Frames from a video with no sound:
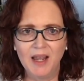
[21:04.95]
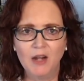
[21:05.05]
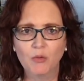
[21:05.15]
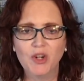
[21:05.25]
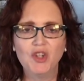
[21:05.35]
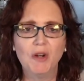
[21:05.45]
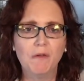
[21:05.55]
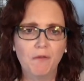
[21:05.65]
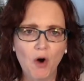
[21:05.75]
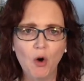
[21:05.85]
and reaching
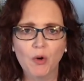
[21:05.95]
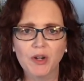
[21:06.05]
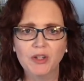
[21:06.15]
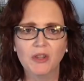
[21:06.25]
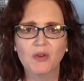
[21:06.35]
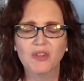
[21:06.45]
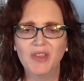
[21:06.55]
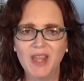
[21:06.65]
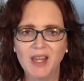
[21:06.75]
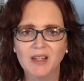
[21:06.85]
forward to those
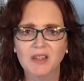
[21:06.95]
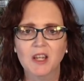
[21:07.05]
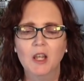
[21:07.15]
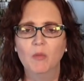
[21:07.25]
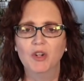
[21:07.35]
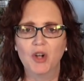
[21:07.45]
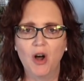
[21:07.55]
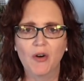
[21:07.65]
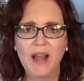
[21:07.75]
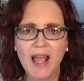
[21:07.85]
things which
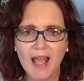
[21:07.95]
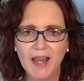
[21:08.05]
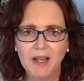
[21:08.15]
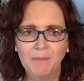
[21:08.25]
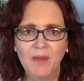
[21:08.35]
are ahead.